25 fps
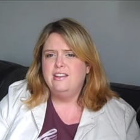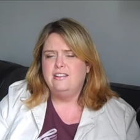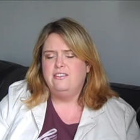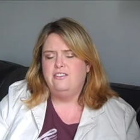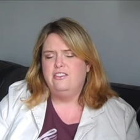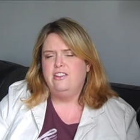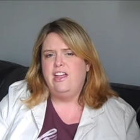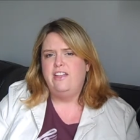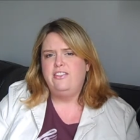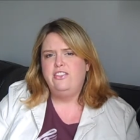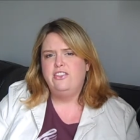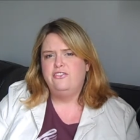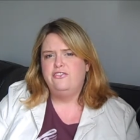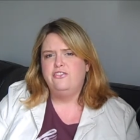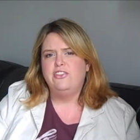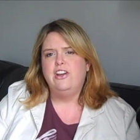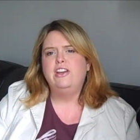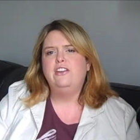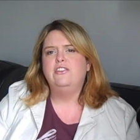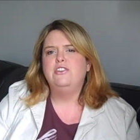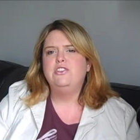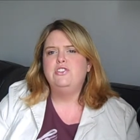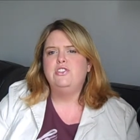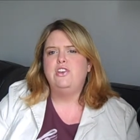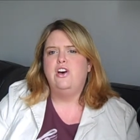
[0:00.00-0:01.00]
let the
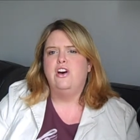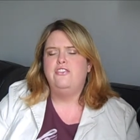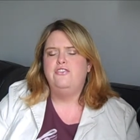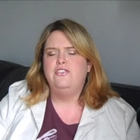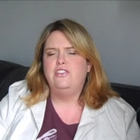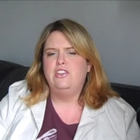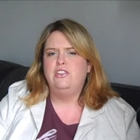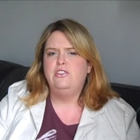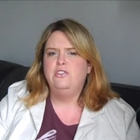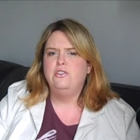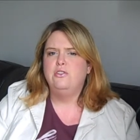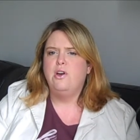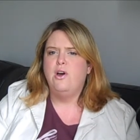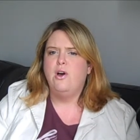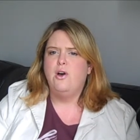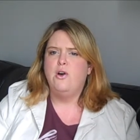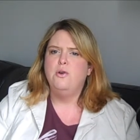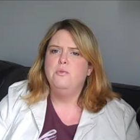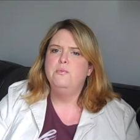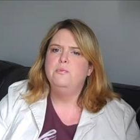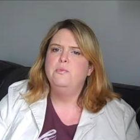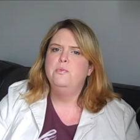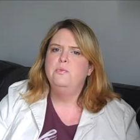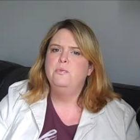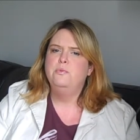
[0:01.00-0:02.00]
fragrance off in your
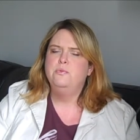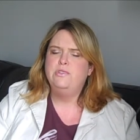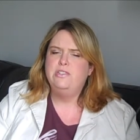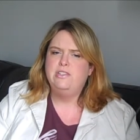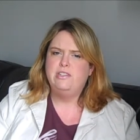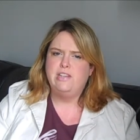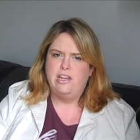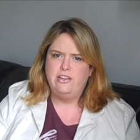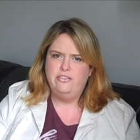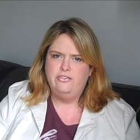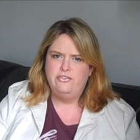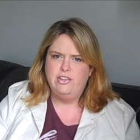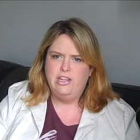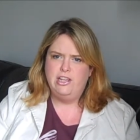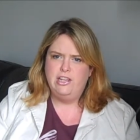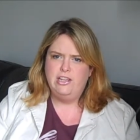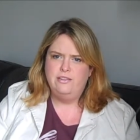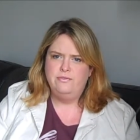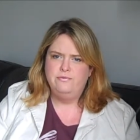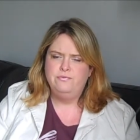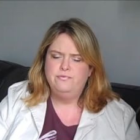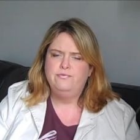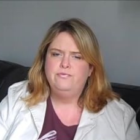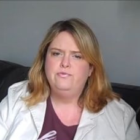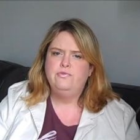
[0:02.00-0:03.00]
home
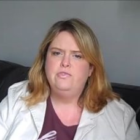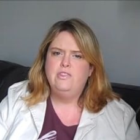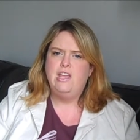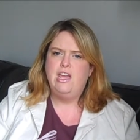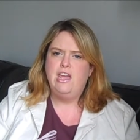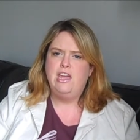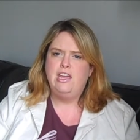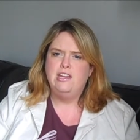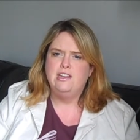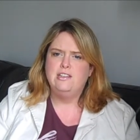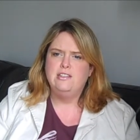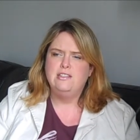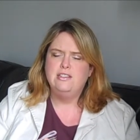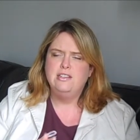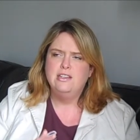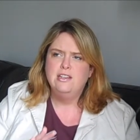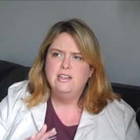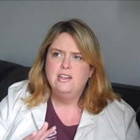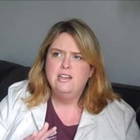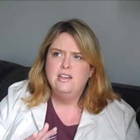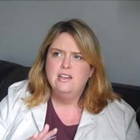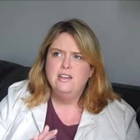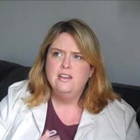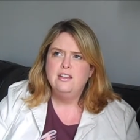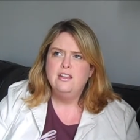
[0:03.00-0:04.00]
safely, and
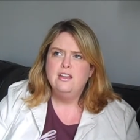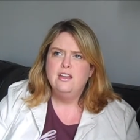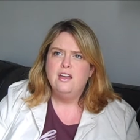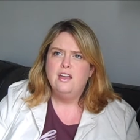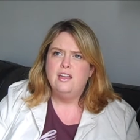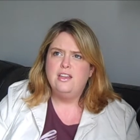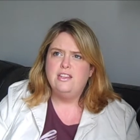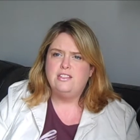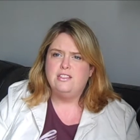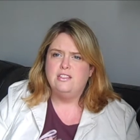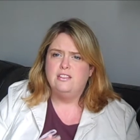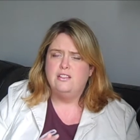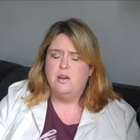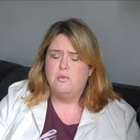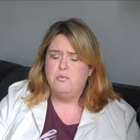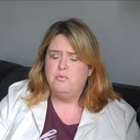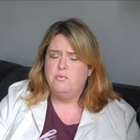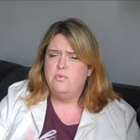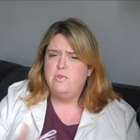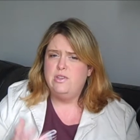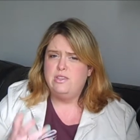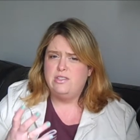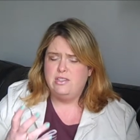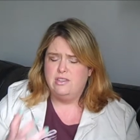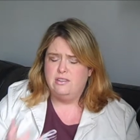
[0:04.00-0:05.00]
it's a
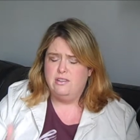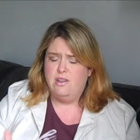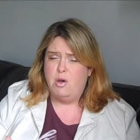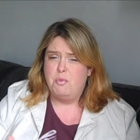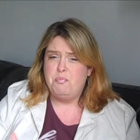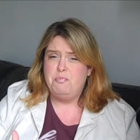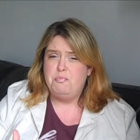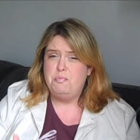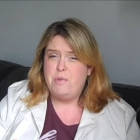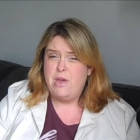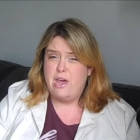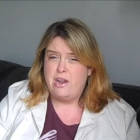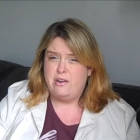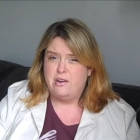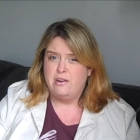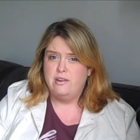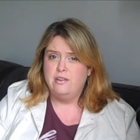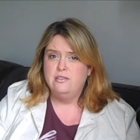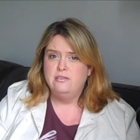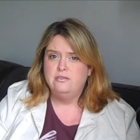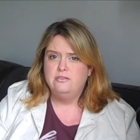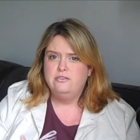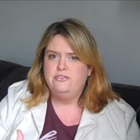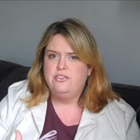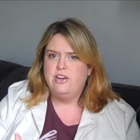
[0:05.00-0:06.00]
lot better
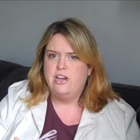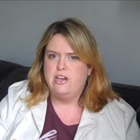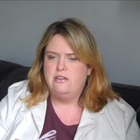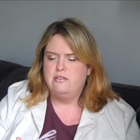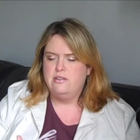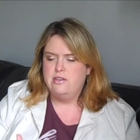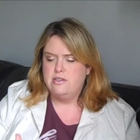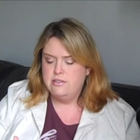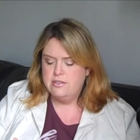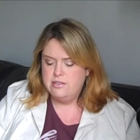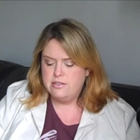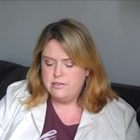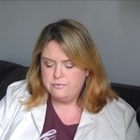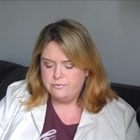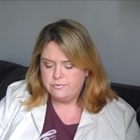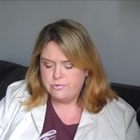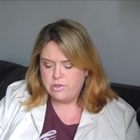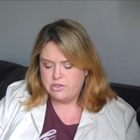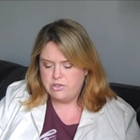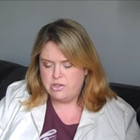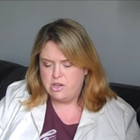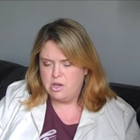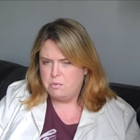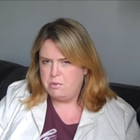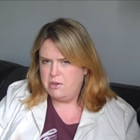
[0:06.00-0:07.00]
fragrance. I'll
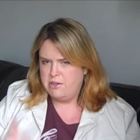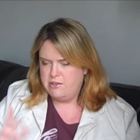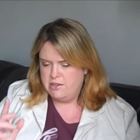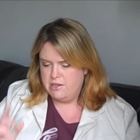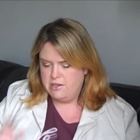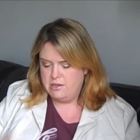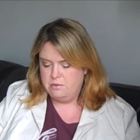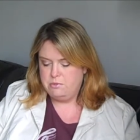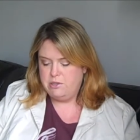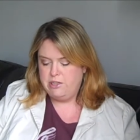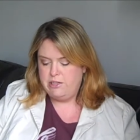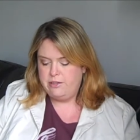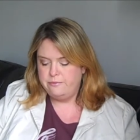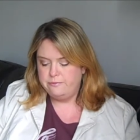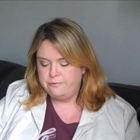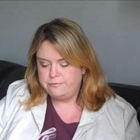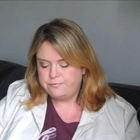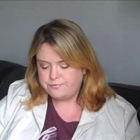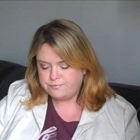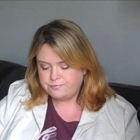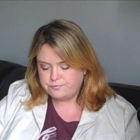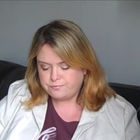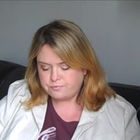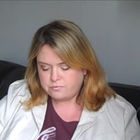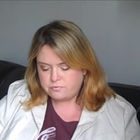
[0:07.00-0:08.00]
talk about that in a minute.
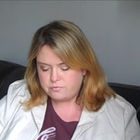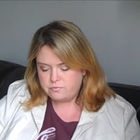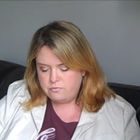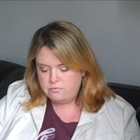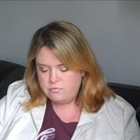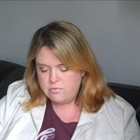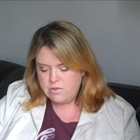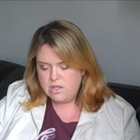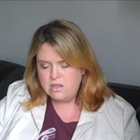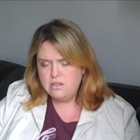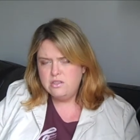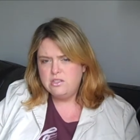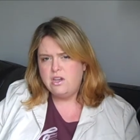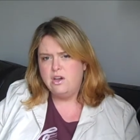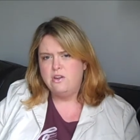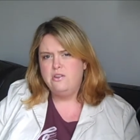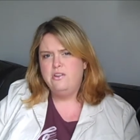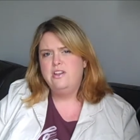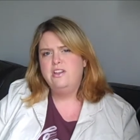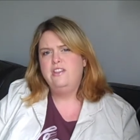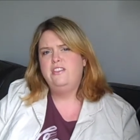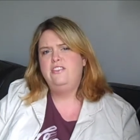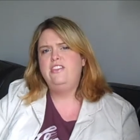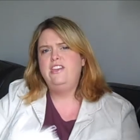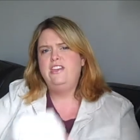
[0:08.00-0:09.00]
So
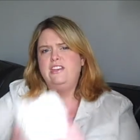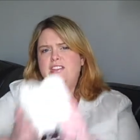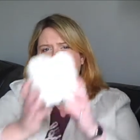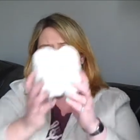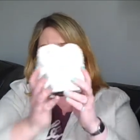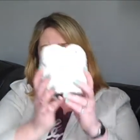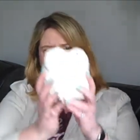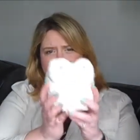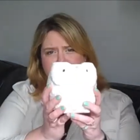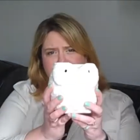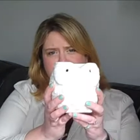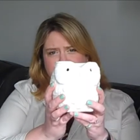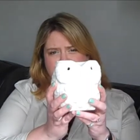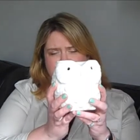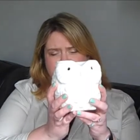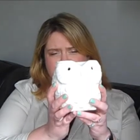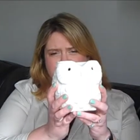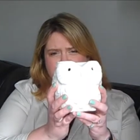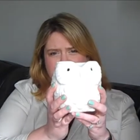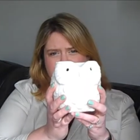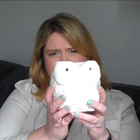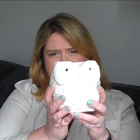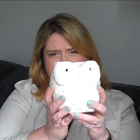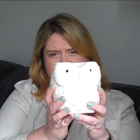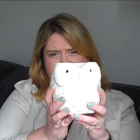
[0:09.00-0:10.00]
this
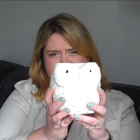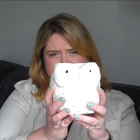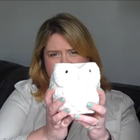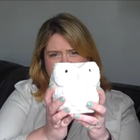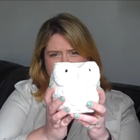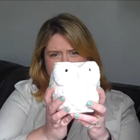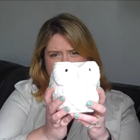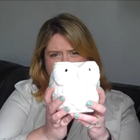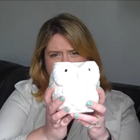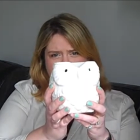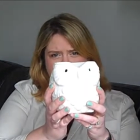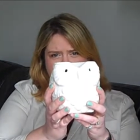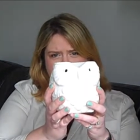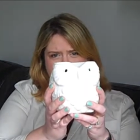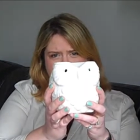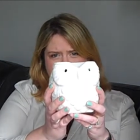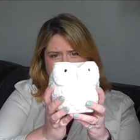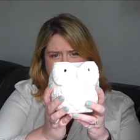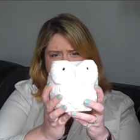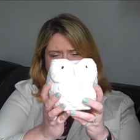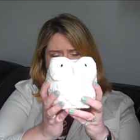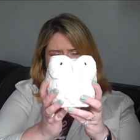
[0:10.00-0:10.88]
is a Scentsy warmer.